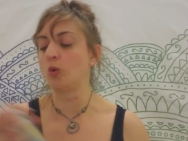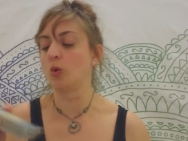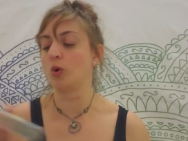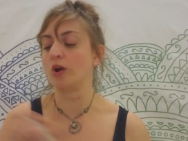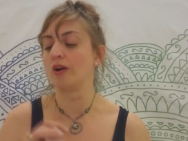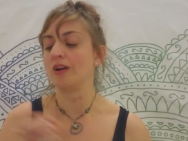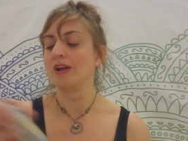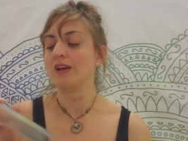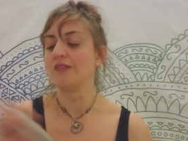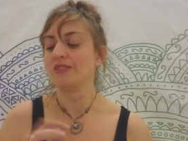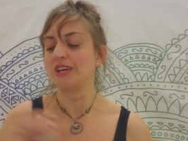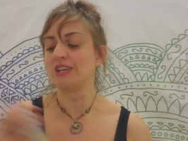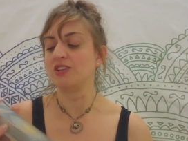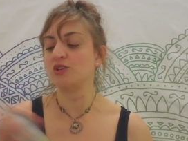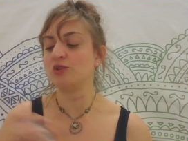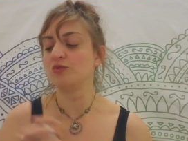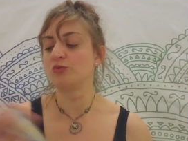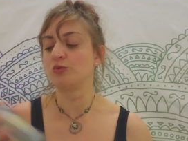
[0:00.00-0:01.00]
or
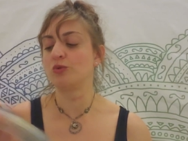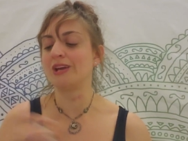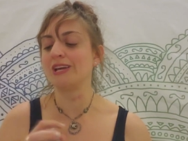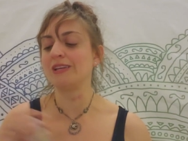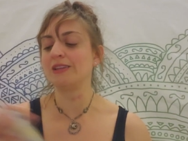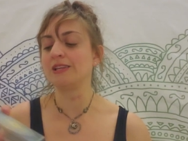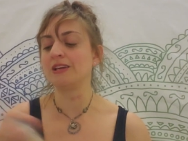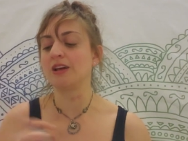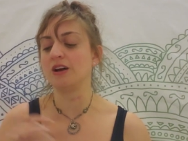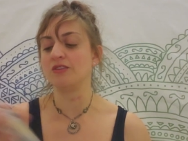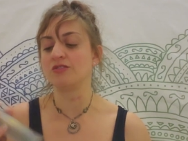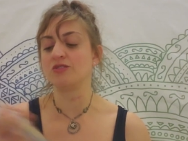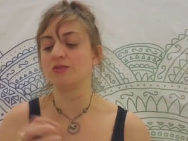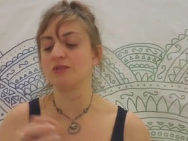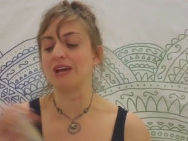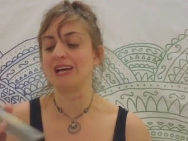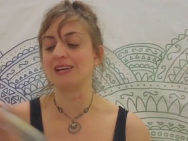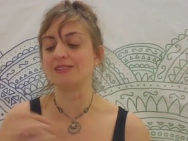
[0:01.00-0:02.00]
that you greatly
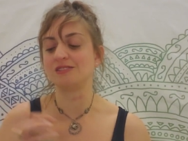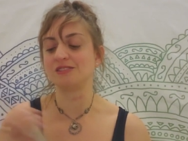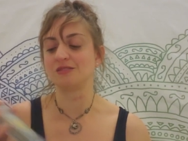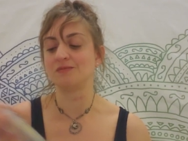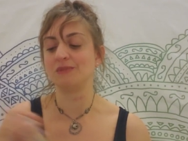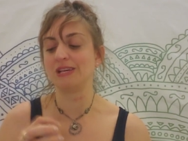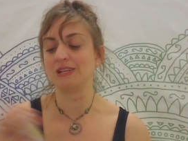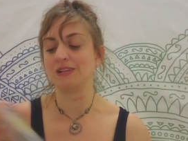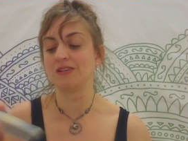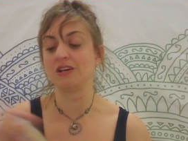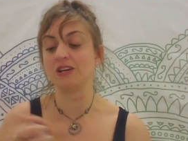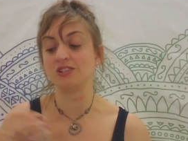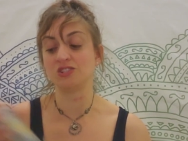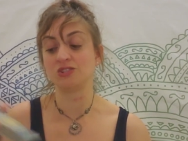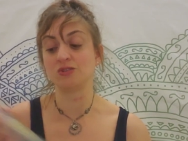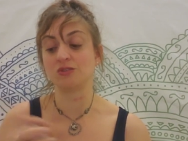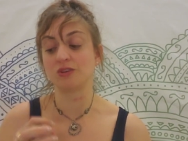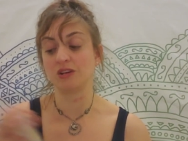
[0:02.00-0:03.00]
underestimated
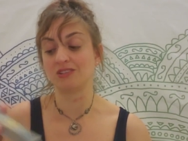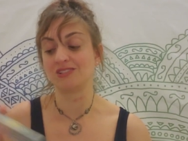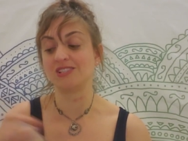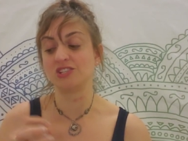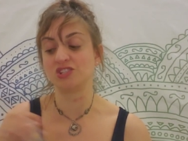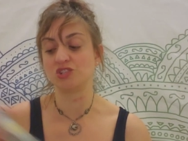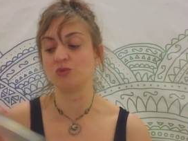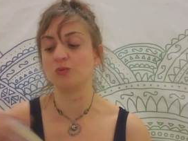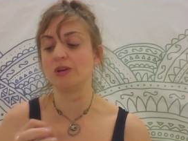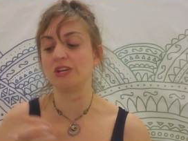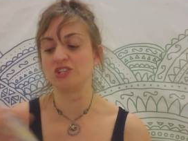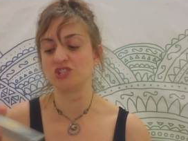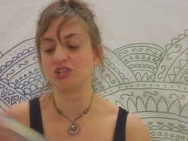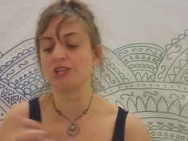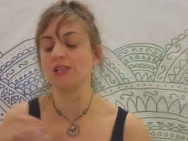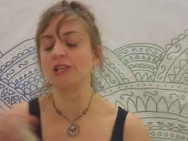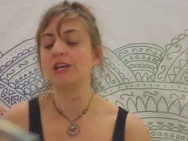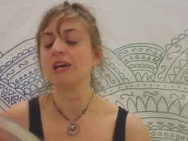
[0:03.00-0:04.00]
a, a
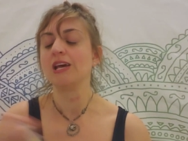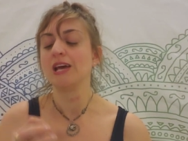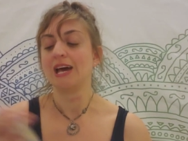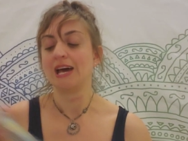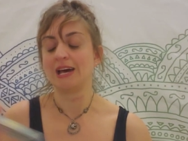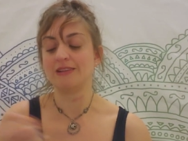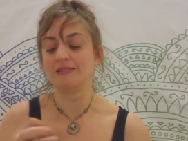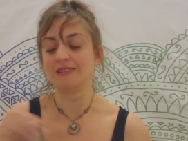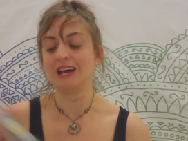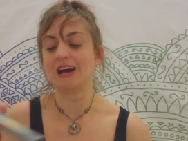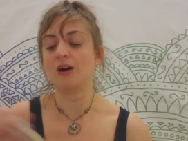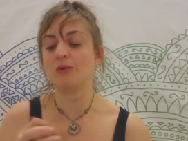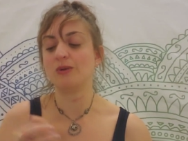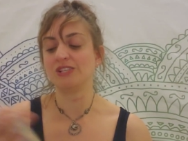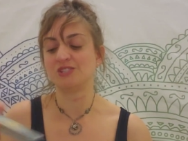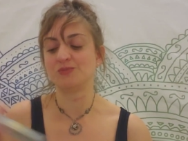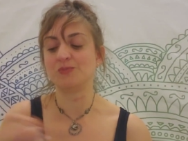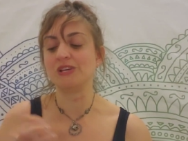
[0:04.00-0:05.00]
situation and now
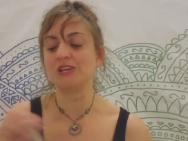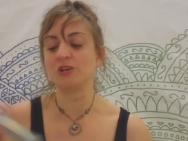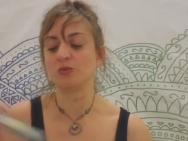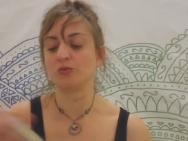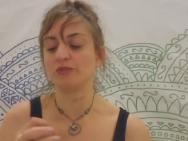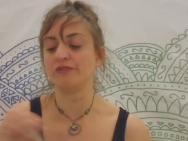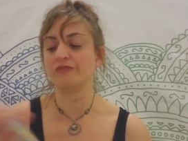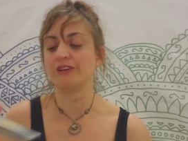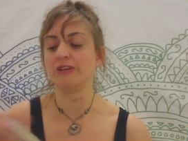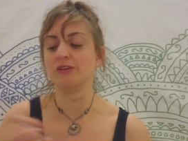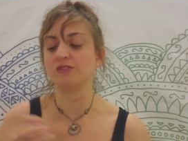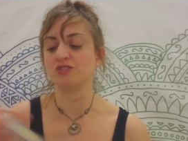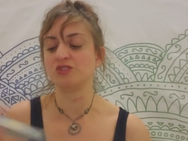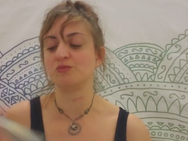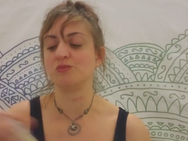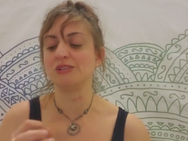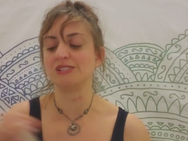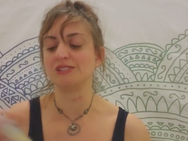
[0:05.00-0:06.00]
it's being revealed
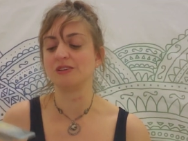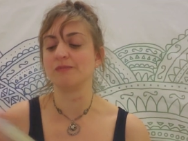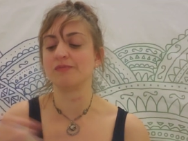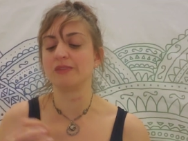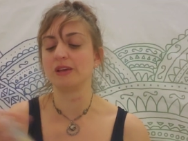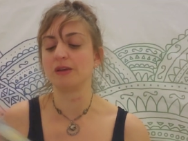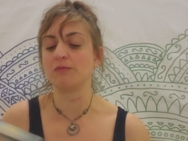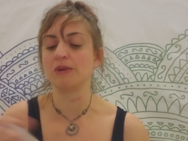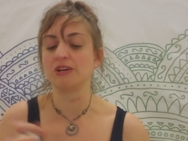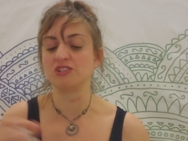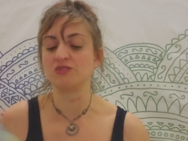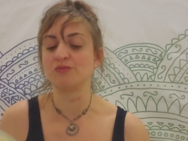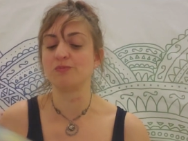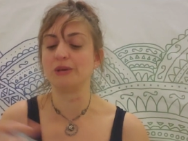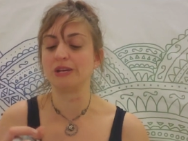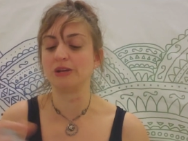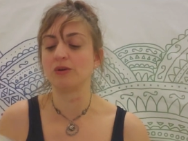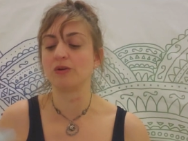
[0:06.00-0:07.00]
to be something much
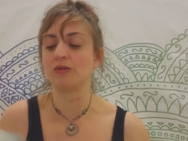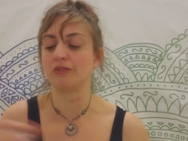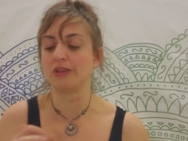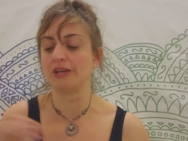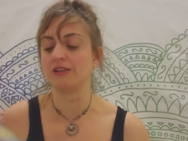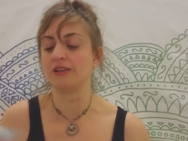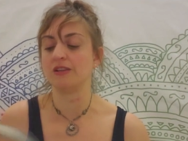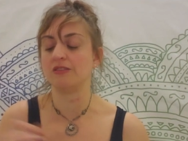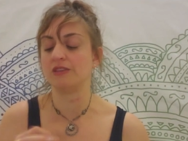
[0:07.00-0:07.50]
bigger than,